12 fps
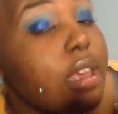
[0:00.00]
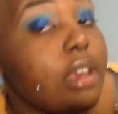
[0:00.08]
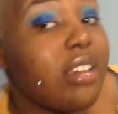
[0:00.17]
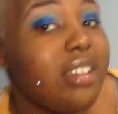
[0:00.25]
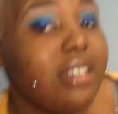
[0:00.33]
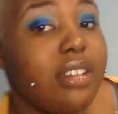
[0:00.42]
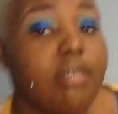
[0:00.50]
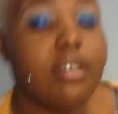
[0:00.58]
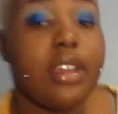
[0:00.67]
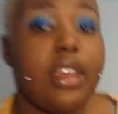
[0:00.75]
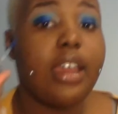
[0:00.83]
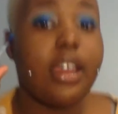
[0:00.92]
Oh, you know
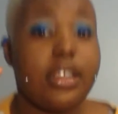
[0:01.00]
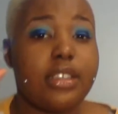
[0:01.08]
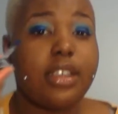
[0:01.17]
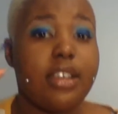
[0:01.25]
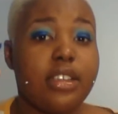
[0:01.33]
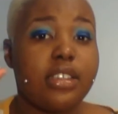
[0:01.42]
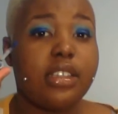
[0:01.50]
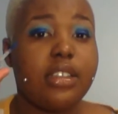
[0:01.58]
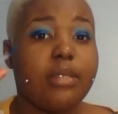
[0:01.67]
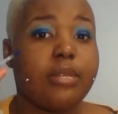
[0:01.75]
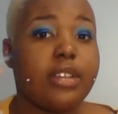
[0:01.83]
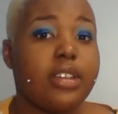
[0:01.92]
what, guys? Also,
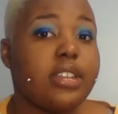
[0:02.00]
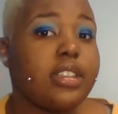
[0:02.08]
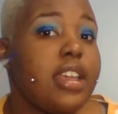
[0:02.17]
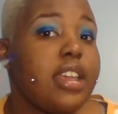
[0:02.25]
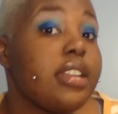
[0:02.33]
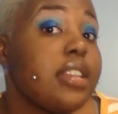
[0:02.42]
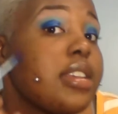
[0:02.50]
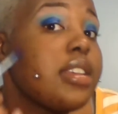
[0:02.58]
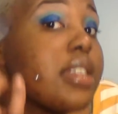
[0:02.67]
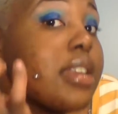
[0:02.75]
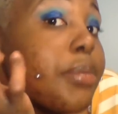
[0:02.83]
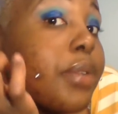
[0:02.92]
I'm going to take
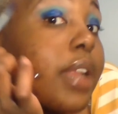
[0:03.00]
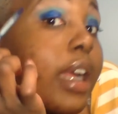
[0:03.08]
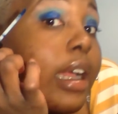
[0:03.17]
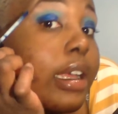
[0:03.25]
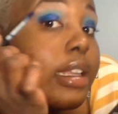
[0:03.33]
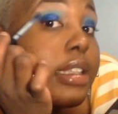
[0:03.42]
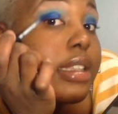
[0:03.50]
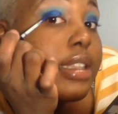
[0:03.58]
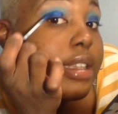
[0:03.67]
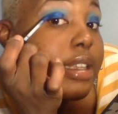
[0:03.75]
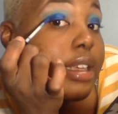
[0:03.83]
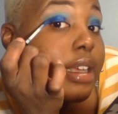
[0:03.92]
this and apply it
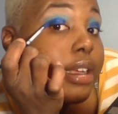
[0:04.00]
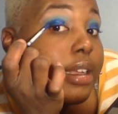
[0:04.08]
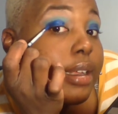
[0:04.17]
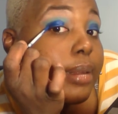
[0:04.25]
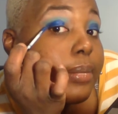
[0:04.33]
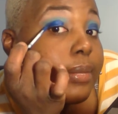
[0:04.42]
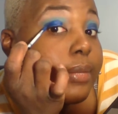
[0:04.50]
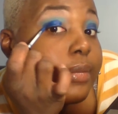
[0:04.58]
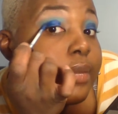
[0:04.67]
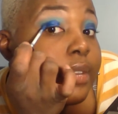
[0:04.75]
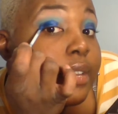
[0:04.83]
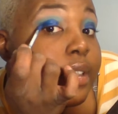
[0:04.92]
to the
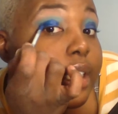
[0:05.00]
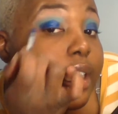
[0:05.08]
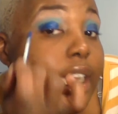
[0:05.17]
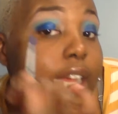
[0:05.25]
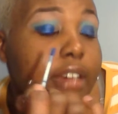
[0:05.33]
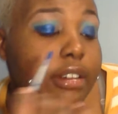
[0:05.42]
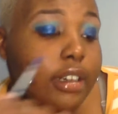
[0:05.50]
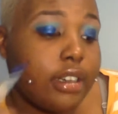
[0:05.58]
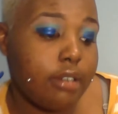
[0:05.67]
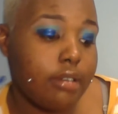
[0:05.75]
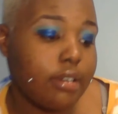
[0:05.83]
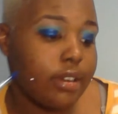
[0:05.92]
outer
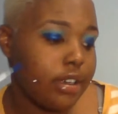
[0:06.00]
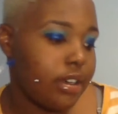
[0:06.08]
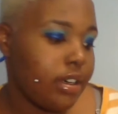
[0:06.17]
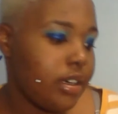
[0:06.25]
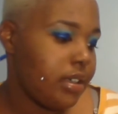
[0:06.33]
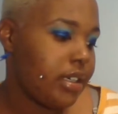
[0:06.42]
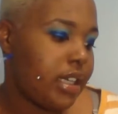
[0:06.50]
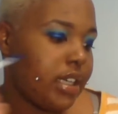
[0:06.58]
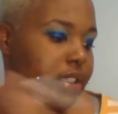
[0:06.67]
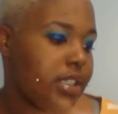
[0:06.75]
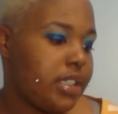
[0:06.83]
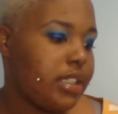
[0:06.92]
corner,
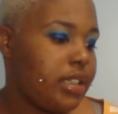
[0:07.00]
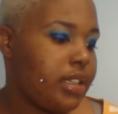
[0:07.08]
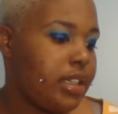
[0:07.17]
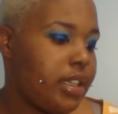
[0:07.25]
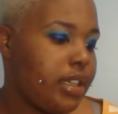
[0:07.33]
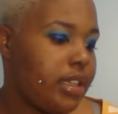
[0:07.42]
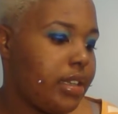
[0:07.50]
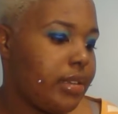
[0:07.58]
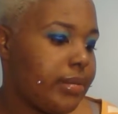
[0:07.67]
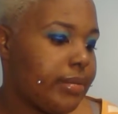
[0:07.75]
not just the lid.